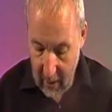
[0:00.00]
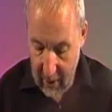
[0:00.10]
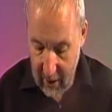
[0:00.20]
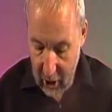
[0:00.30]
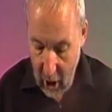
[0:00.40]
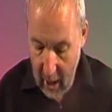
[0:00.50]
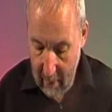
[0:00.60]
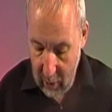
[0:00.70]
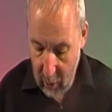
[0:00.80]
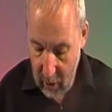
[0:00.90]
6
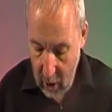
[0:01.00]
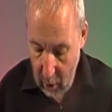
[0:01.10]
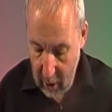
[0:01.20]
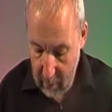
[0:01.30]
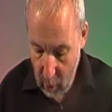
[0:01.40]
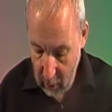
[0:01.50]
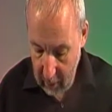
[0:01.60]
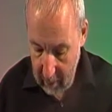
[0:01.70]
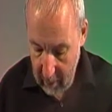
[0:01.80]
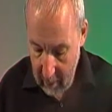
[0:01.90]
times we're told in the
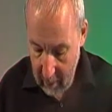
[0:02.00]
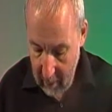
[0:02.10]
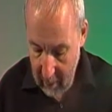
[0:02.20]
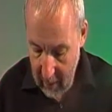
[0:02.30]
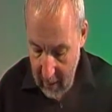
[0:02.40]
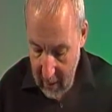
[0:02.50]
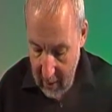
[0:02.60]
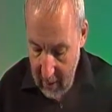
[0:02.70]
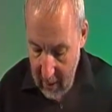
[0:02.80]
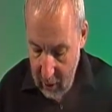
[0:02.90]
book
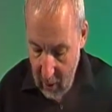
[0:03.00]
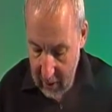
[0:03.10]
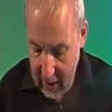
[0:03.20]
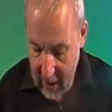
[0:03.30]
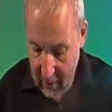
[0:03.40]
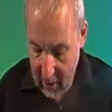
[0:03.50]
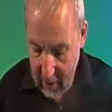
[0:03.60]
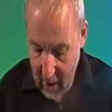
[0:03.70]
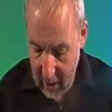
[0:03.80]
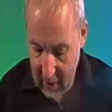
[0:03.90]
that Israel did evil
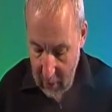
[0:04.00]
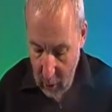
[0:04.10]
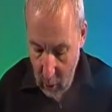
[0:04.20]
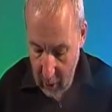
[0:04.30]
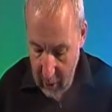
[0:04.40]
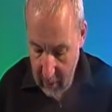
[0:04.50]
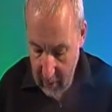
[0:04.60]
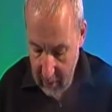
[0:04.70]
in the eyes of the Lord,